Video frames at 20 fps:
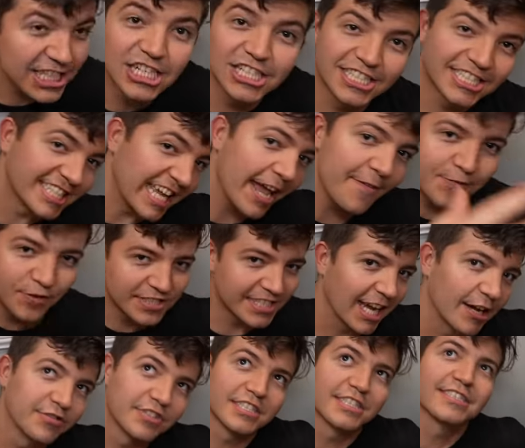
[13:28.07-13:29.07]
him. Dude, save
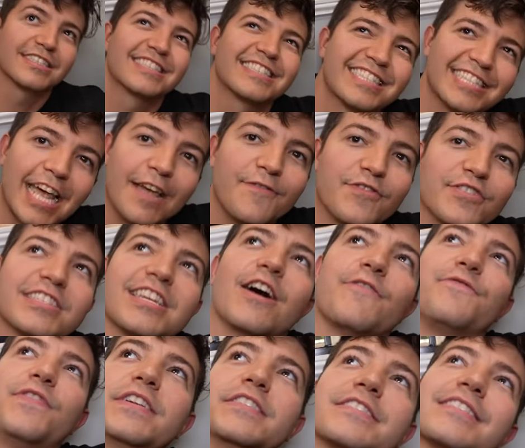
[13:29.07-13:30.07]
yourselves! Save
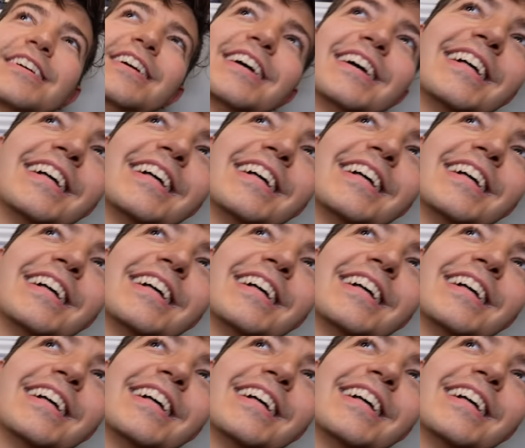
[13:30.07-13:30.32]
yourself, Vince!